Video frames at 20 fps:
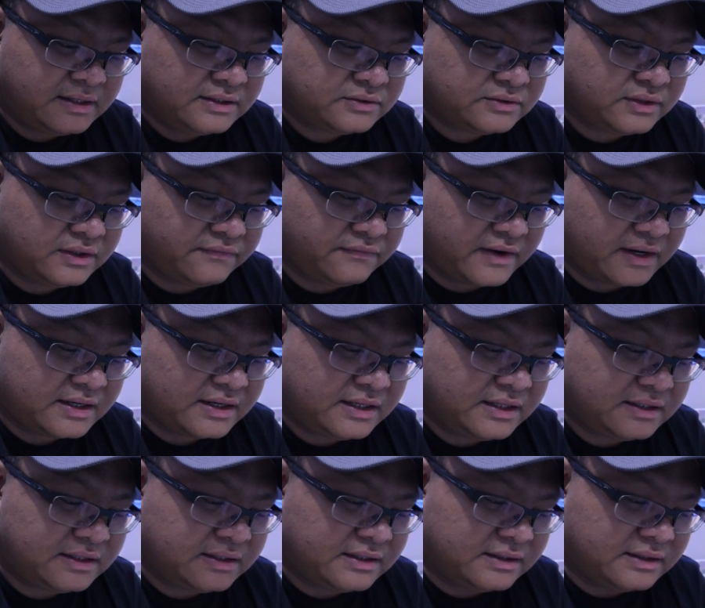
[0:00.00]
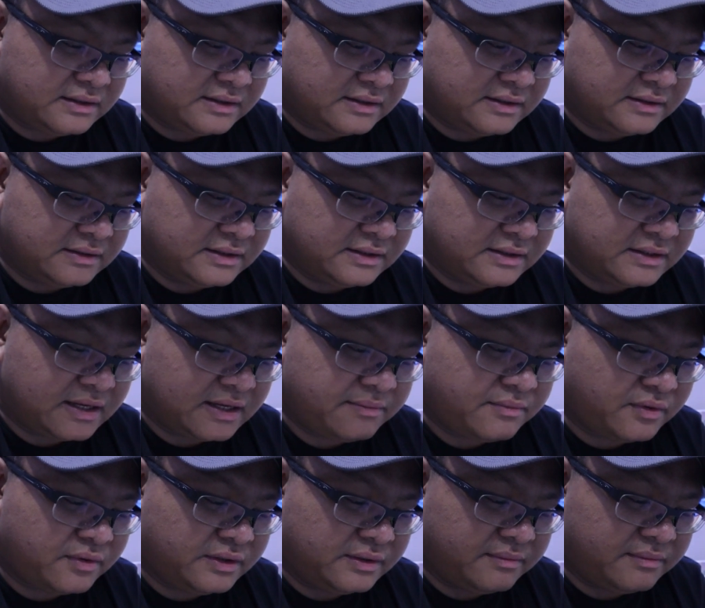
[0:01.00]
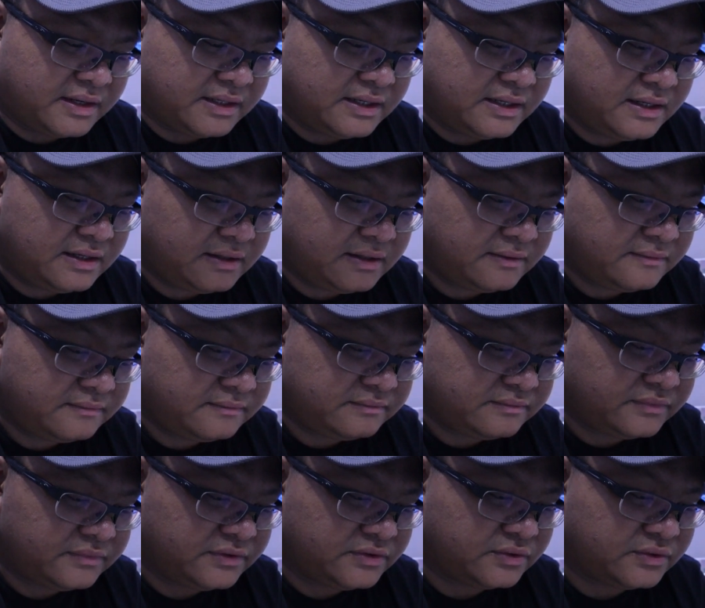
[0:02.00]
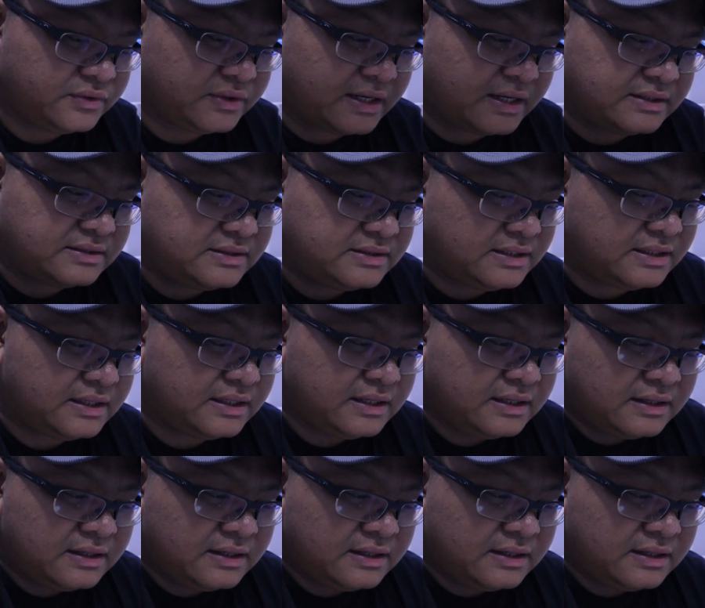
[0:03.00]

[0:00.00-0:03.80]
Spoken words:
So if I click the time on the Monday, so you can see